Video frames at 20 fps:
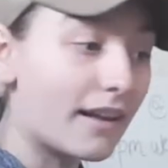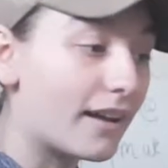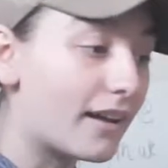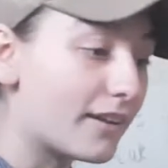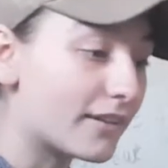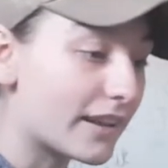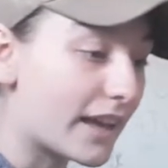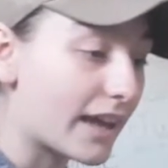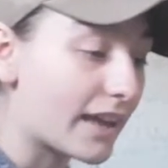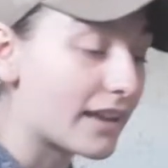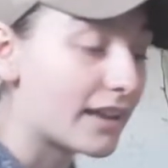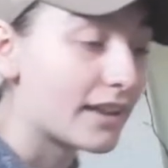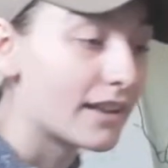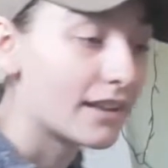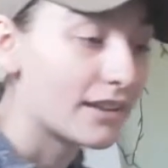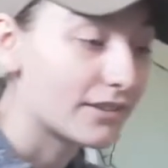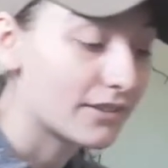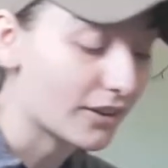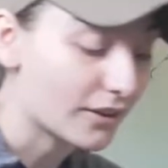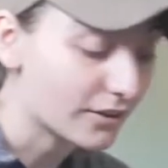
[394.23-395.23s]
Okay,
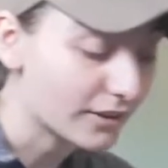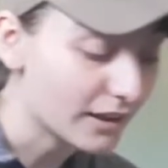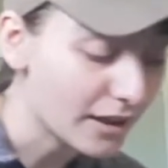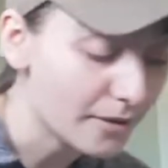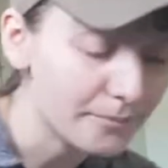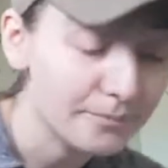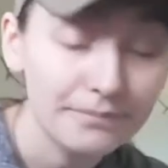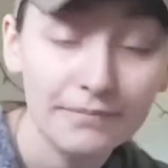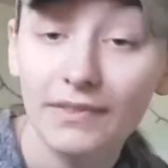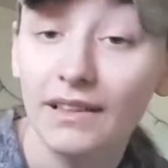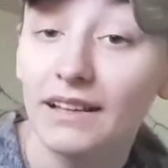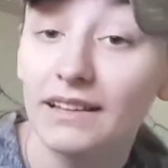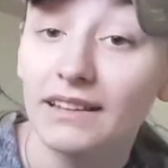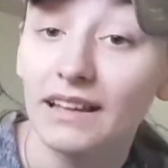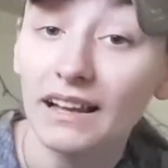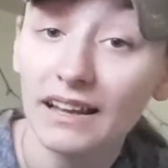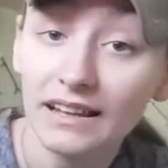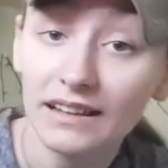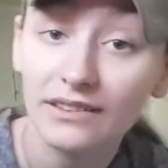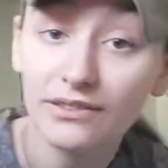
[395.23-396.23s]
so yep,
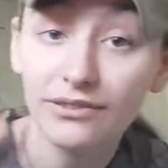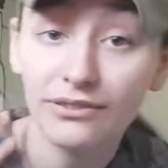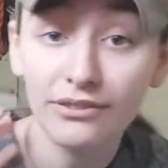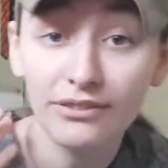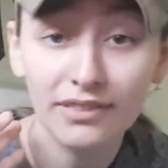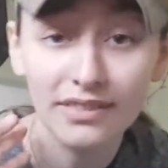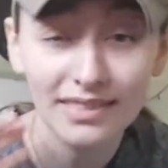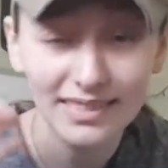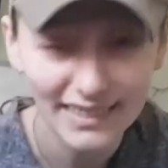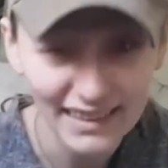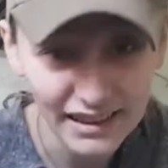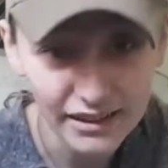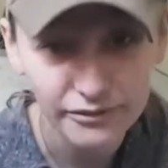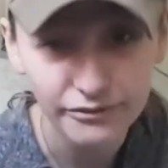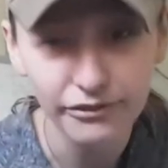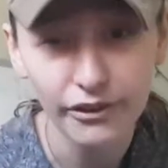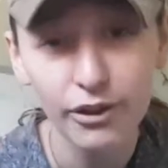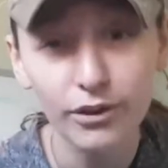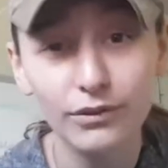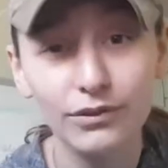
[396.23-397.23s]
that is it,
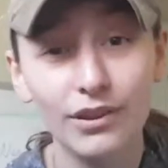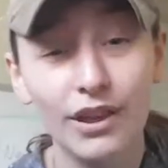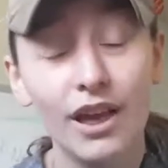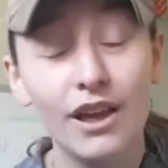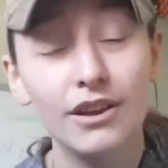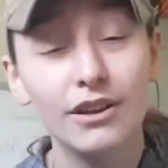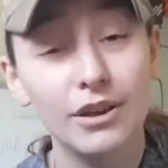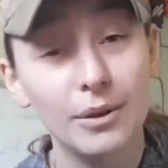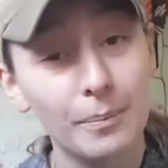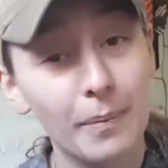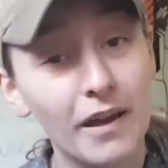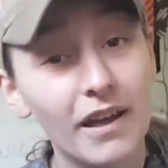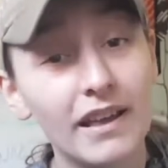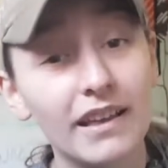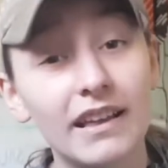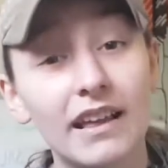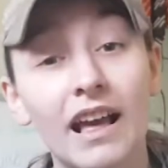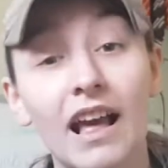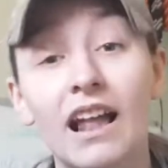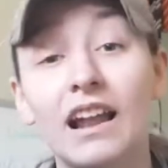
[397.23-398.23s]
folks.
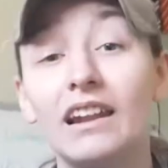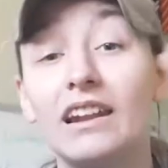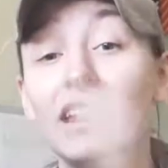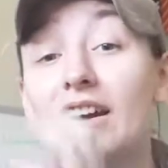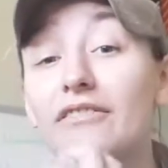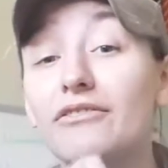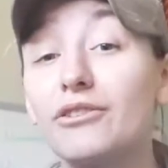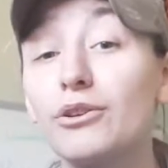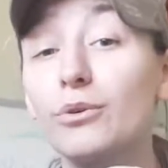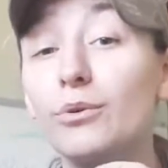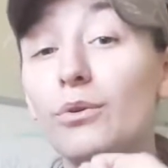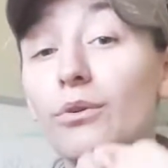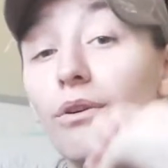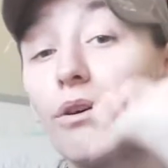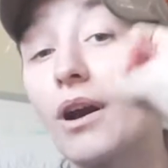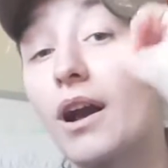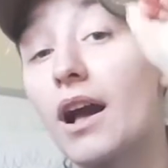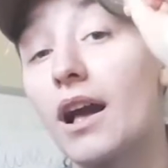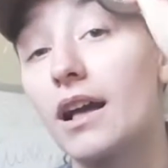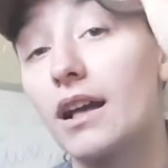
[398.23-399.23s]
Goodbye. Love you
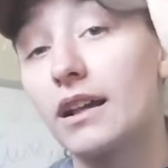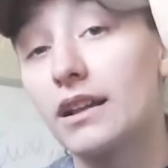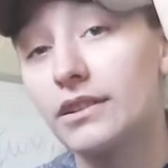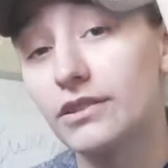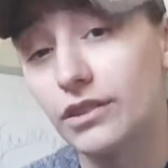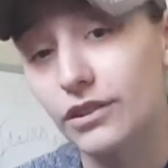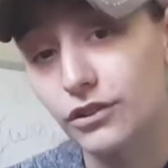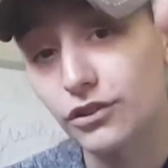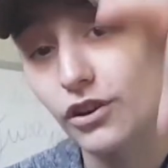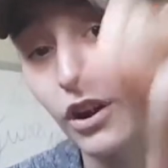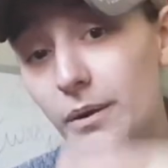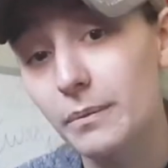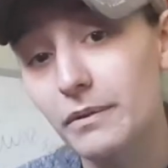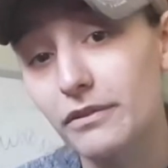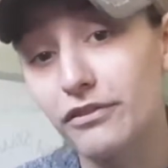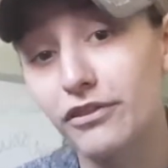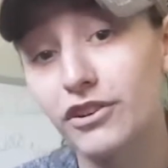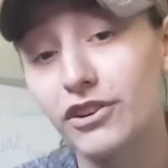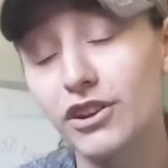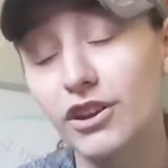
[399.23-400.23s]
all. Subscribe
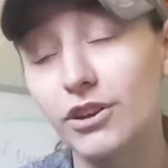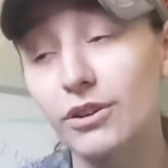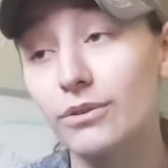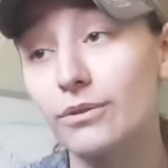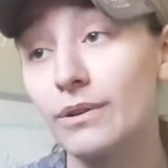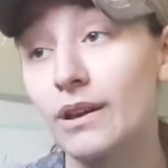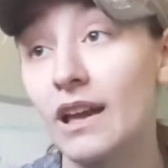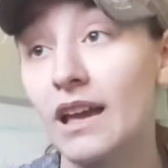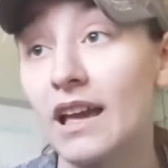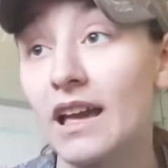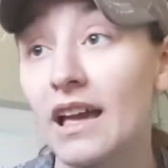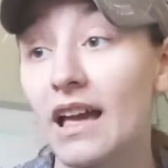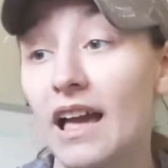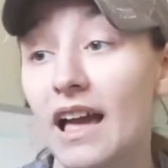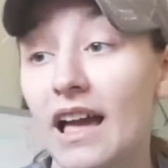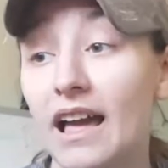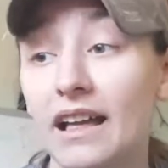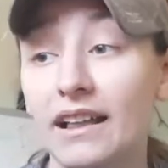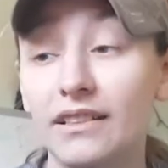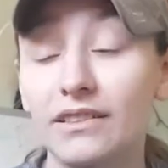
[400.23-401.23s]
if you're new.
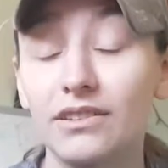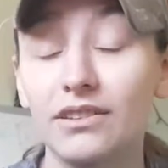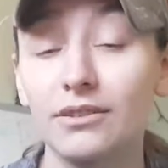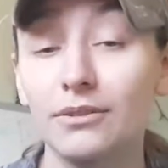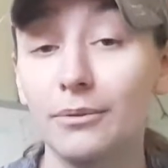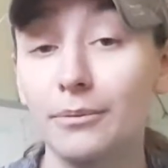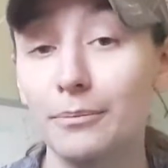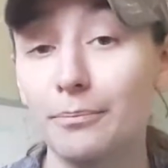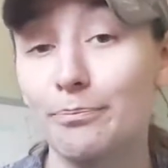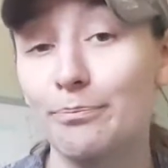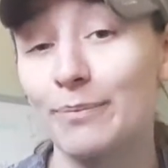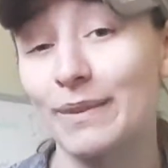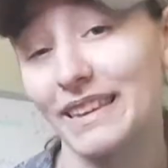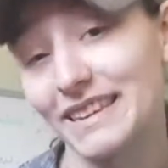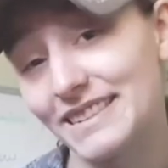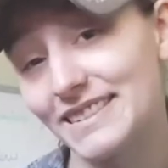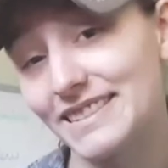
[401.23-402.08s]
And peace.